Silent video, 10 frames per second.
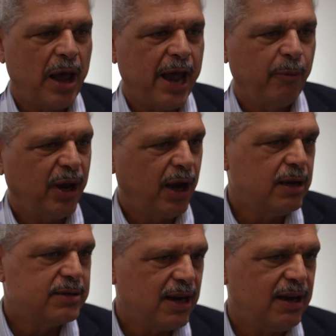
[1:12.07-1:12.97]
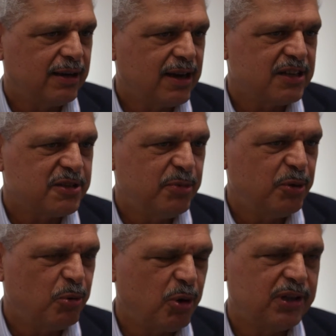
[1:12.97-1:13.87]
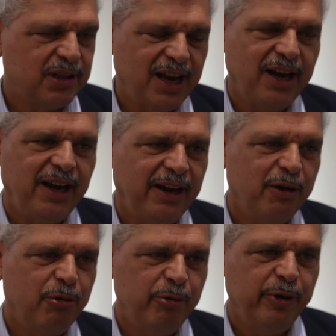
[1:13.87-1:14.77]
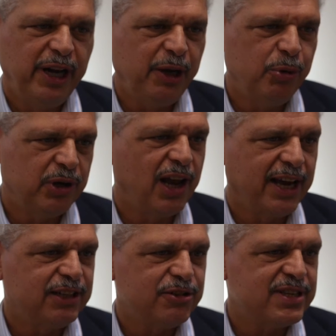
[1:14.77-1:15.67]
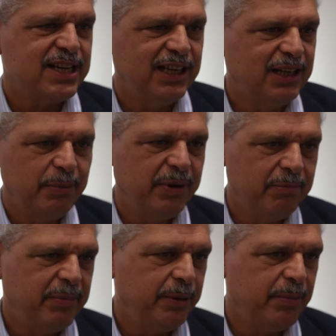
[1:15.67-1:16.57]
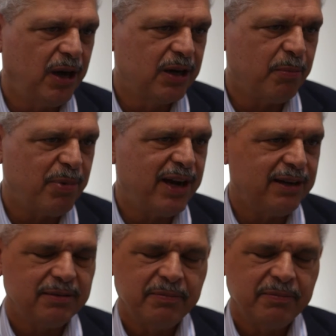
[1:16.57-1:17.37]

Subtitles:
and we asked our customer what they really would like to see in a mid-market brand.